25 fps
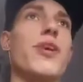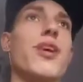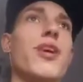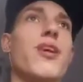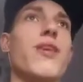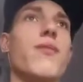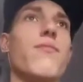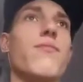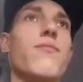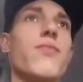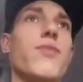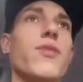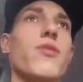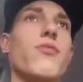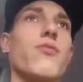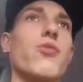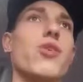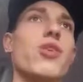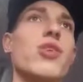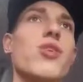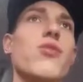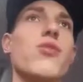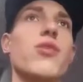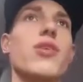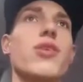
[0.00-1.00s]
But
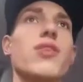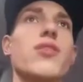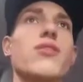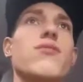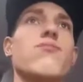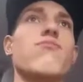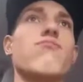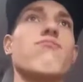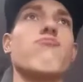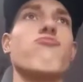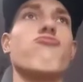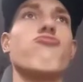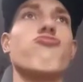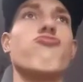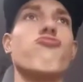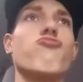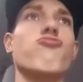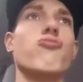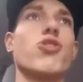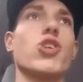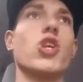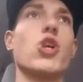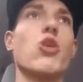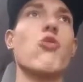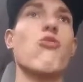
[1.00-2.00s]
we're going
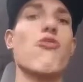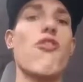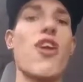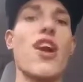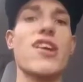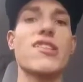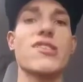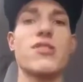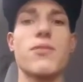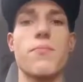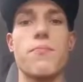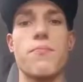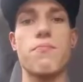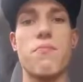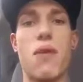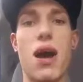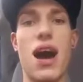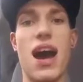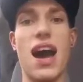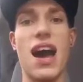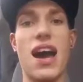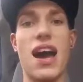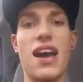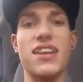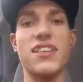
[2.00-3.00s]
to go find
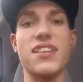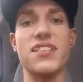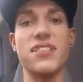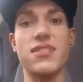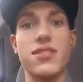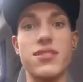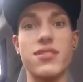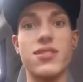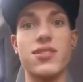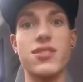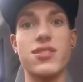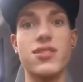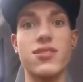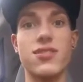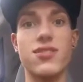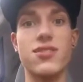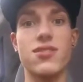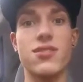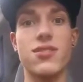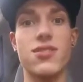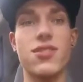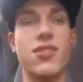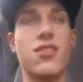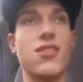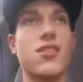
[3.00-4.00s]
some
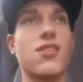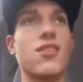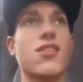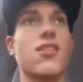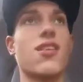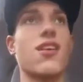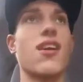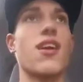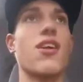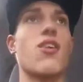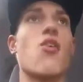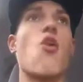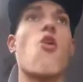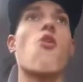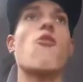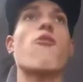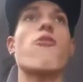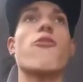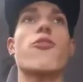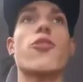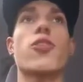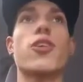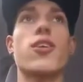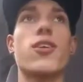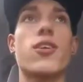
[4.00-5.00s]
mines, and
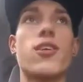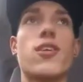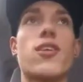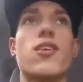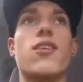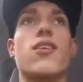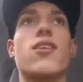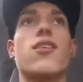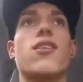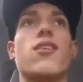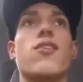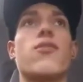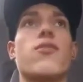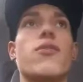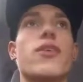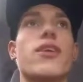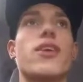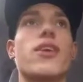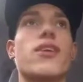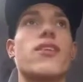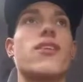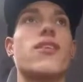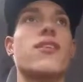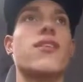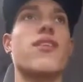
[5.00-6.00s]
hopefully
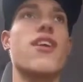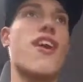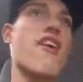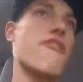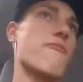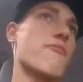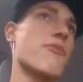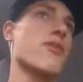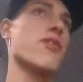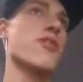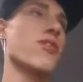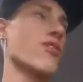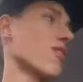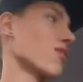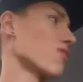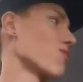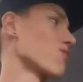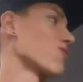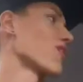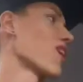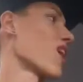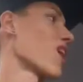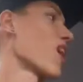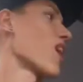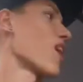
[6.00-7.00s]
we can have better
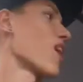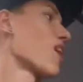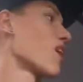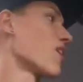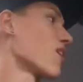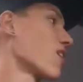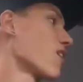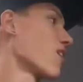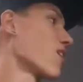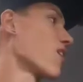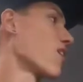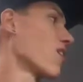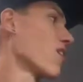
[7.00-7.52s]
luck with that.